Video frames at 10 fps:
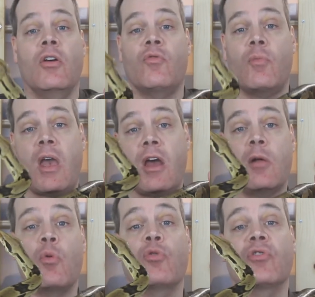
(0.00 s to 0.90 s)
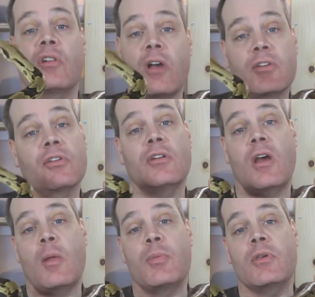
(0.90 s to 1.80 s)
from animals collected
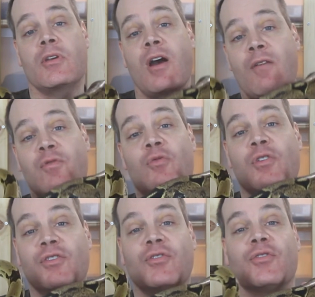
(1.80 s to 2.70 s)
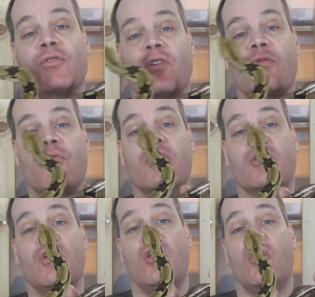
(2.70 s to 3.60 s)
at the confluences of the